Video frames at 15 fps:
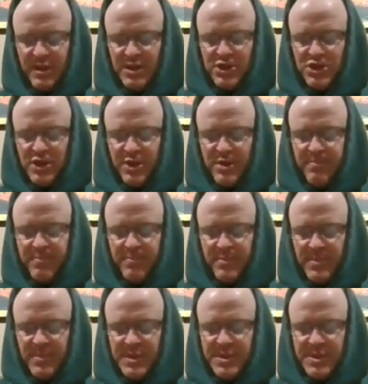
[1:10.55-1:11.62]

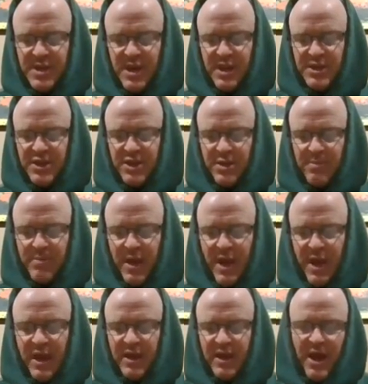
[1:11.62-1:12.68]
Dashyam,
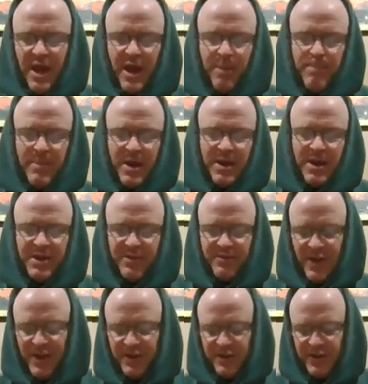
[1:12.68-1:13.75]
Sakyam, and Atman
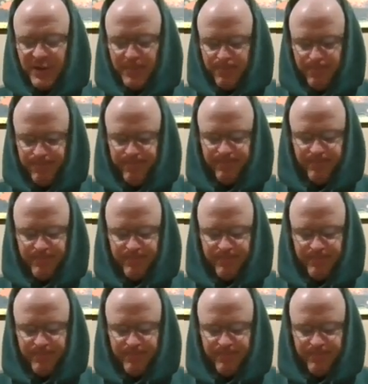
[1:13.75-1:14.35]
Nivedanam.